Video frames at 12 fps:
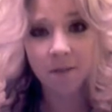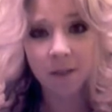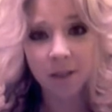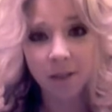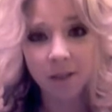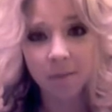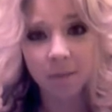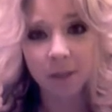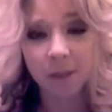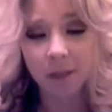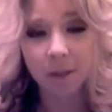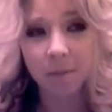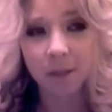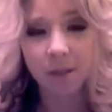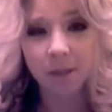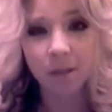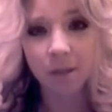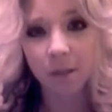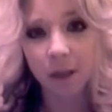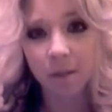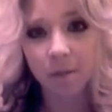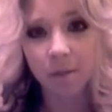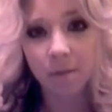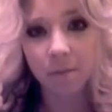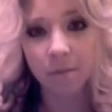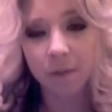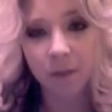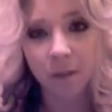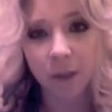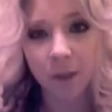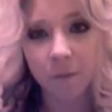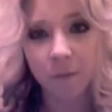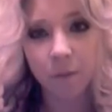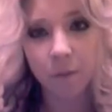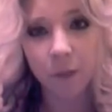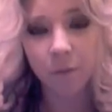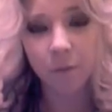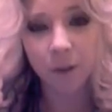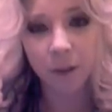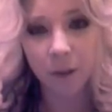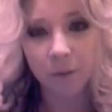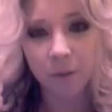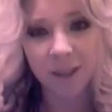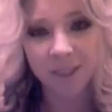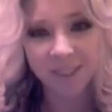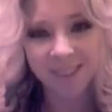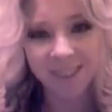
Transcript: that's me that means no life. No life. No life for any of us.